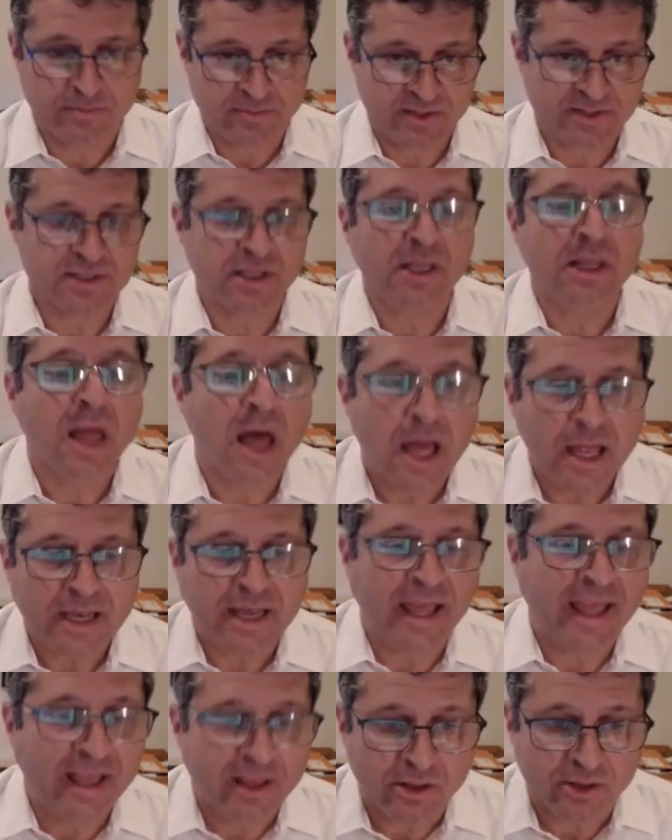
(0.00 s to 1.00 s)
there's a lot
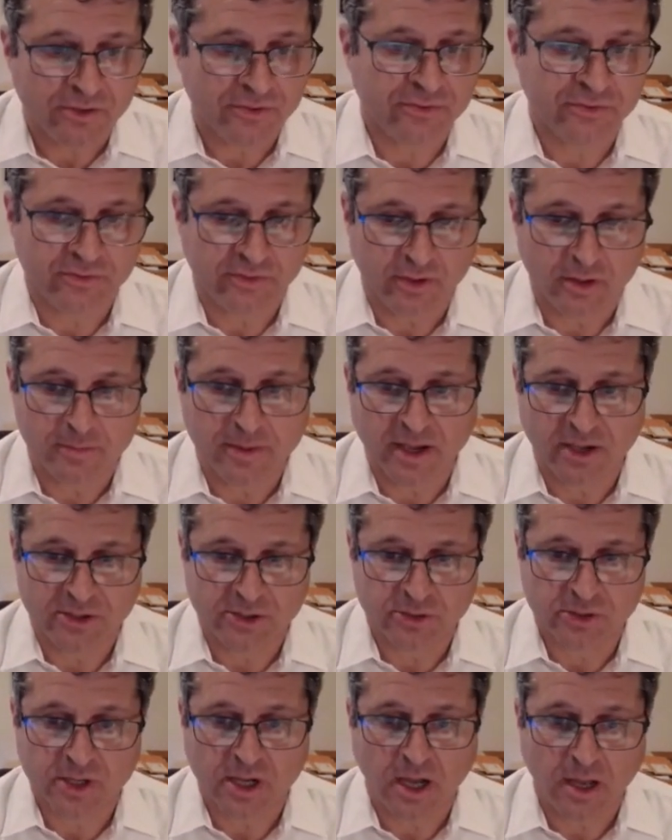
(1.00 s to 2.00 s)
else about
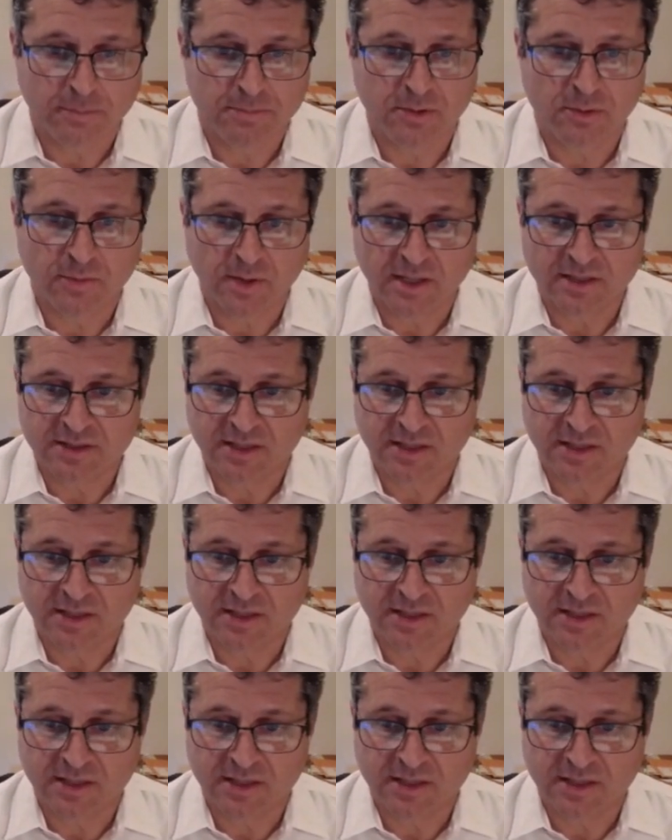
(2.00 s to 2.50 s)
your copyright